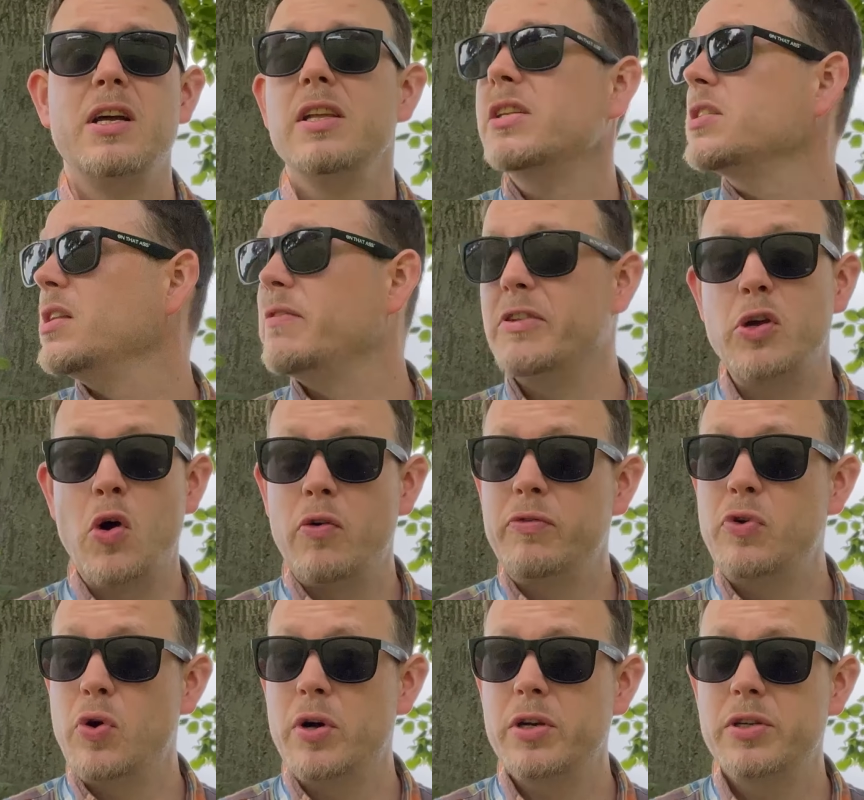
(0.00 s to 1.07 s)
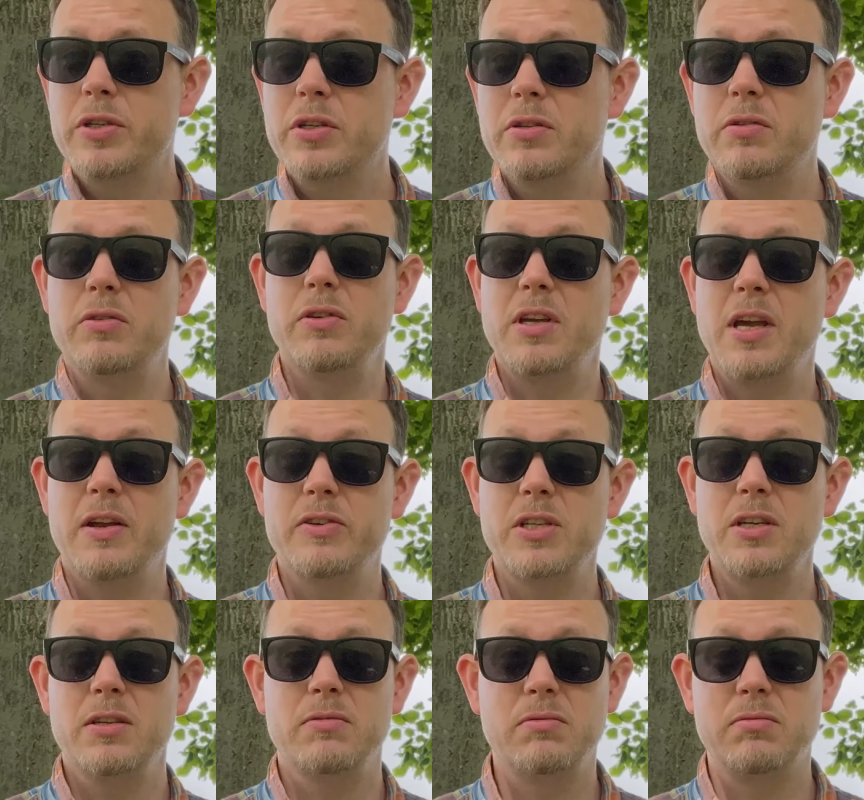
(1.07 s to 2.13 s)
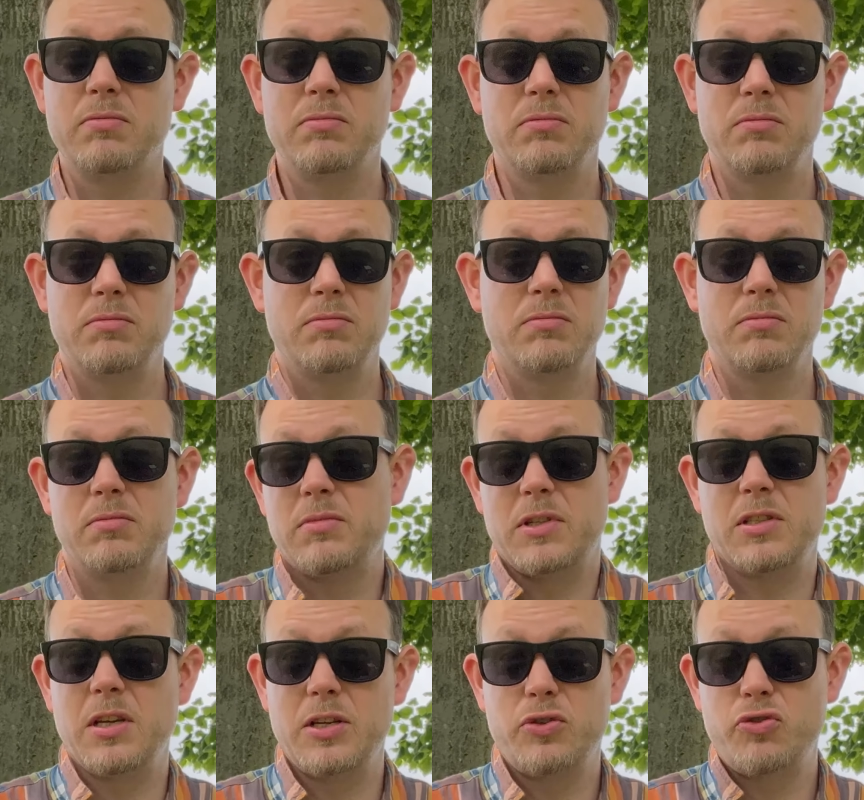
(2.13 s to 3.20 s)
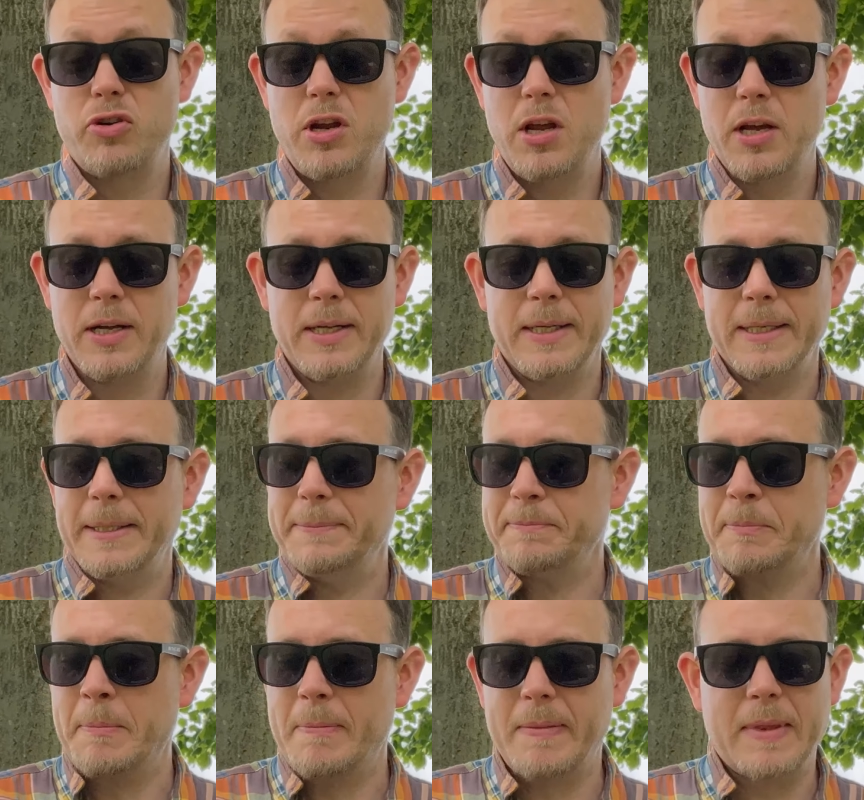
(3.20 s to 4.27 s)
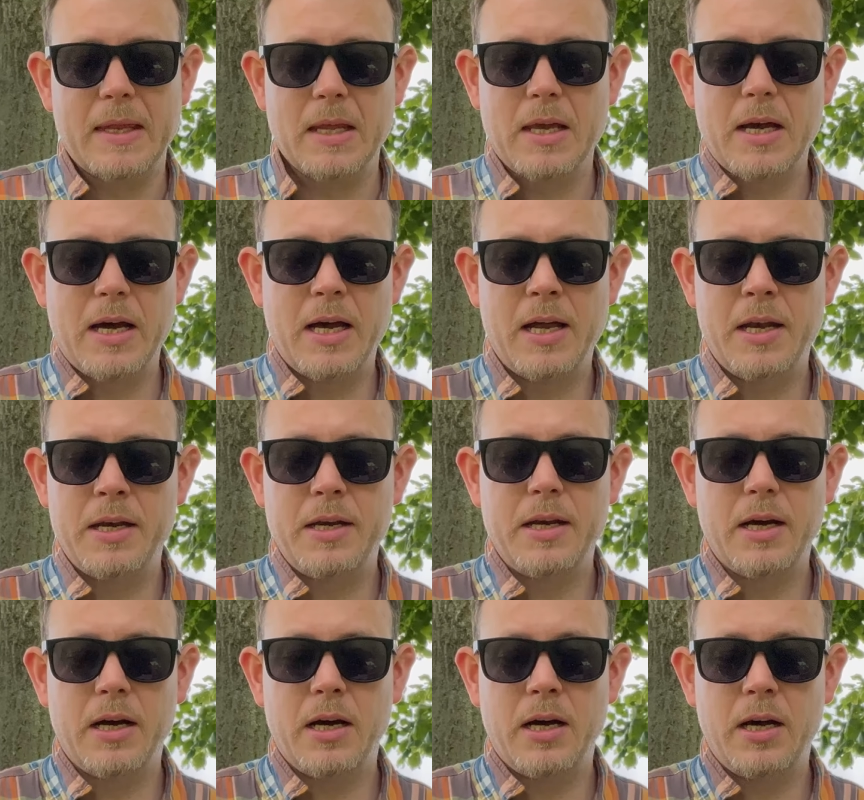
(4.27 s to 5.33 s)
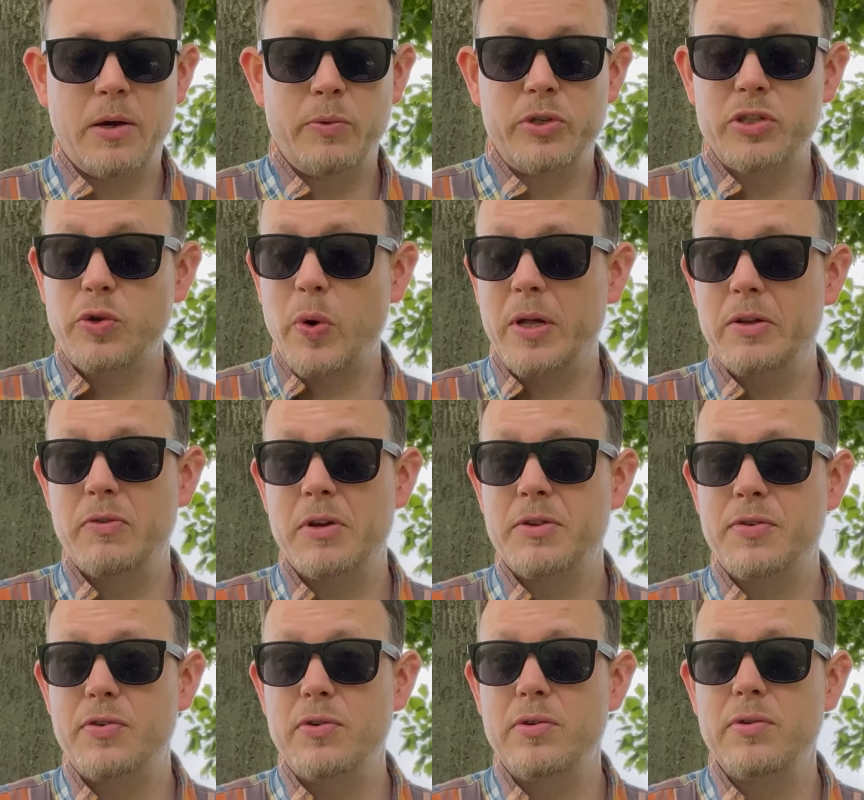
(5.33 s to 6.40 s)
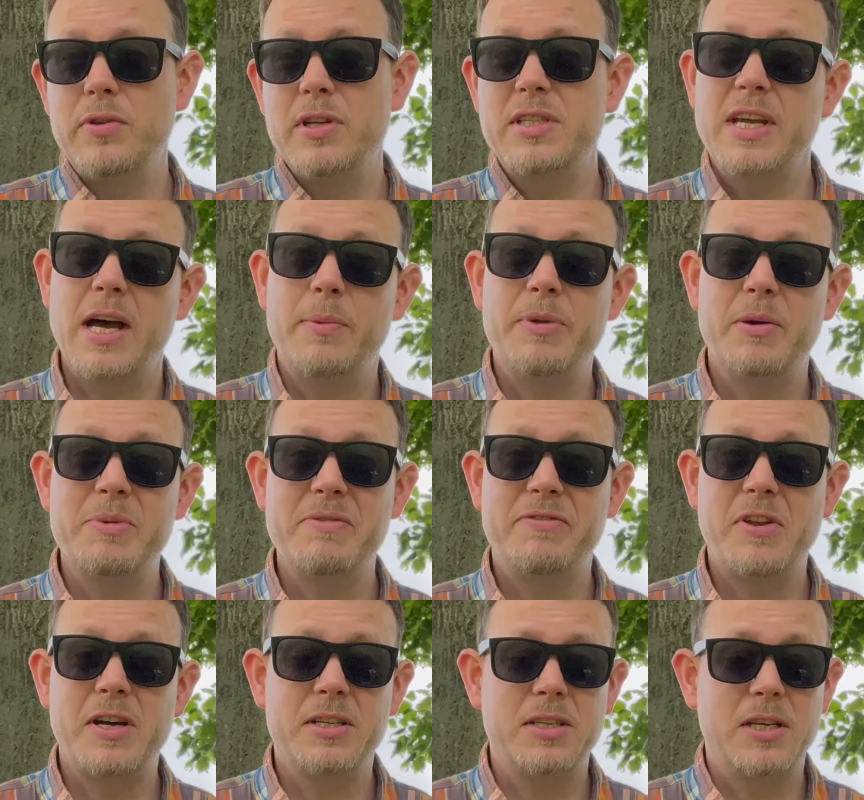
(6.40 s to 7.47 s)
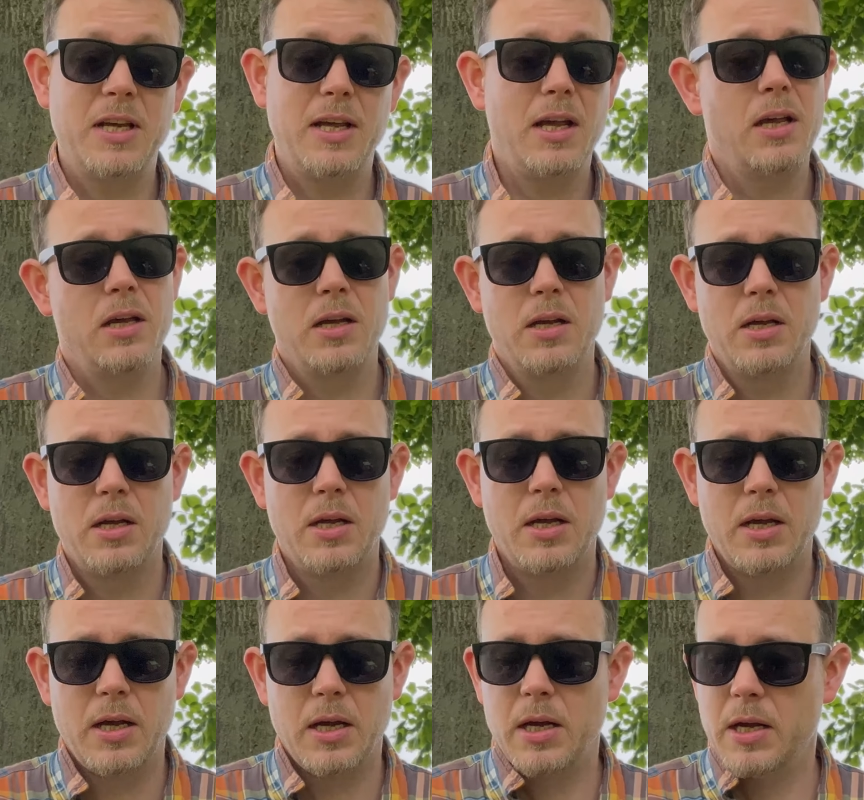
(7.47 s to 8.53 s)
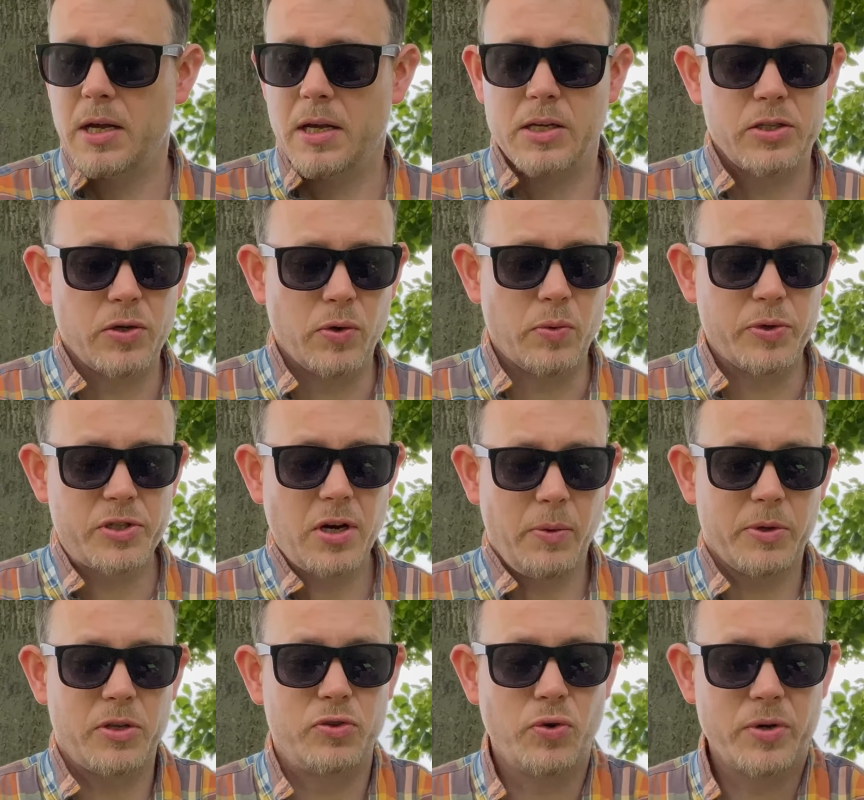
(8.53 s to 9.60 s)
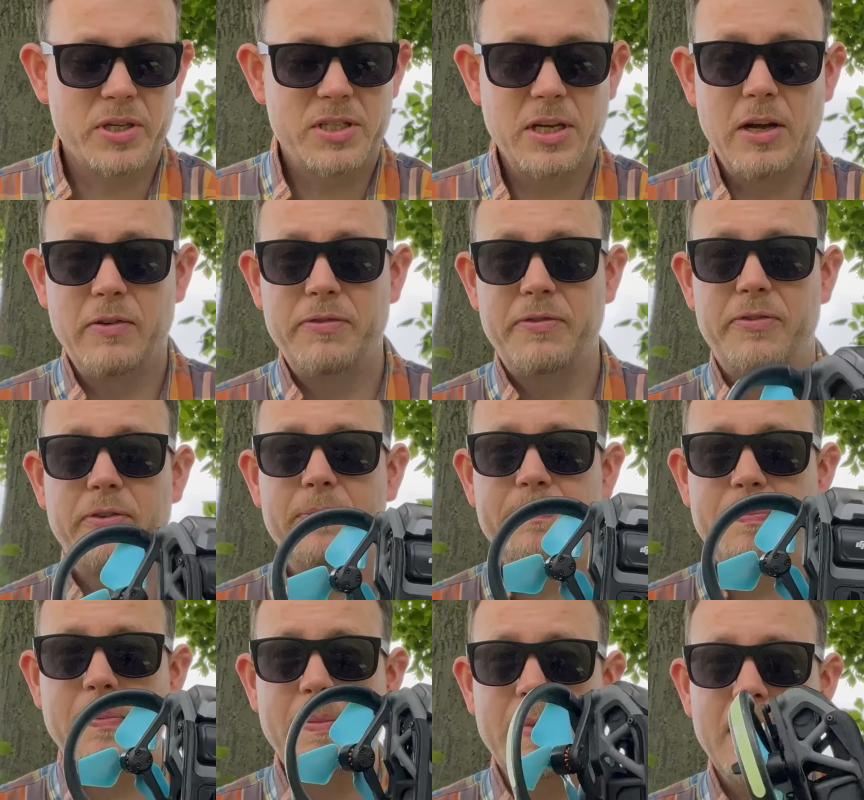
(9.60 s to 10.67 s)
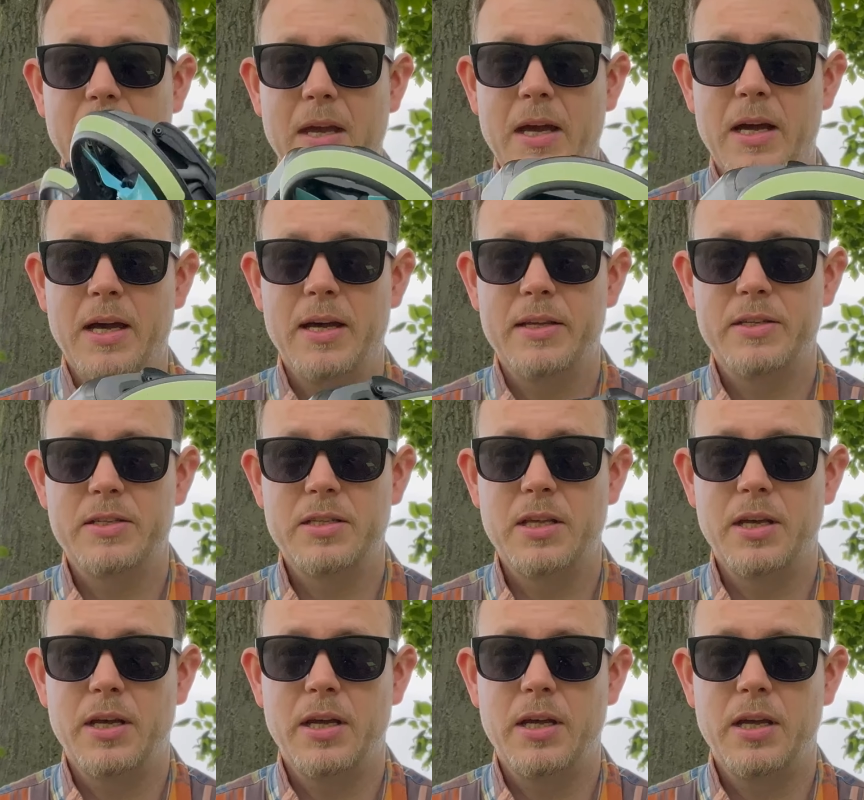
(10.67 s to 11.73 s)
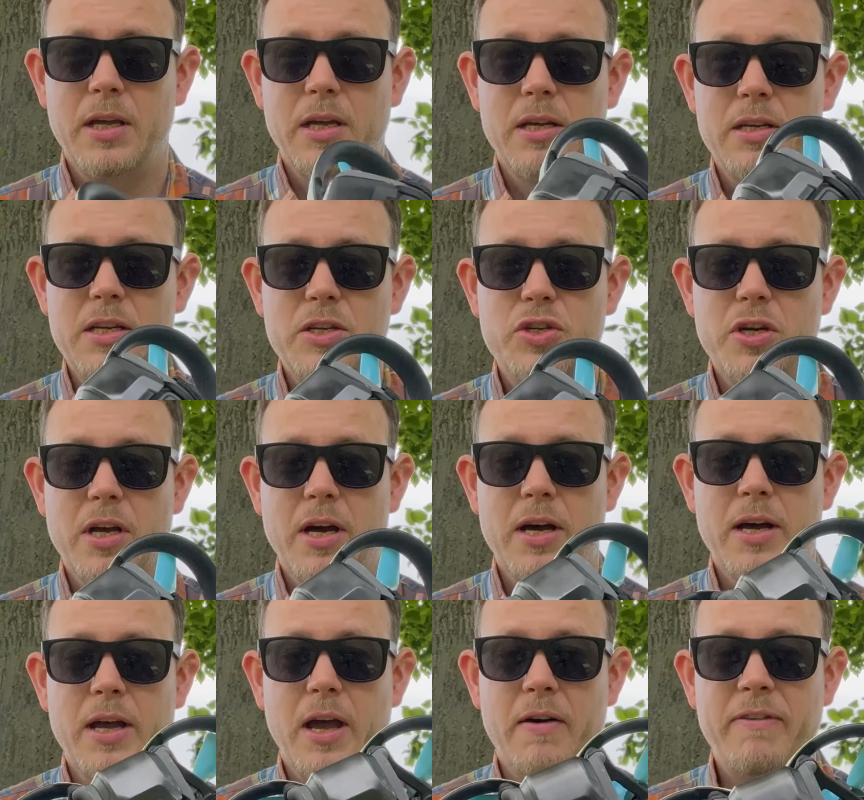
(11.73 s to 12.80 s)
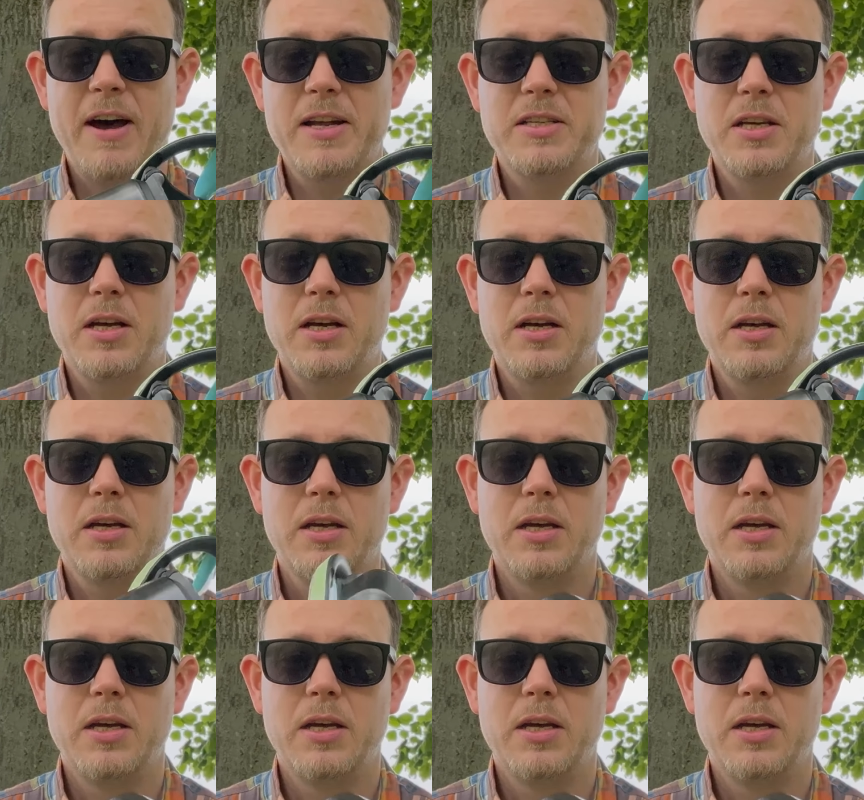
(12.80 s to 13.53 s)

This lovely golf course, though you can't see it. This nice tree. And I would just quickly run through the setup that I've been flying today. So we'll start with the drone itself. It's the DJI Avata.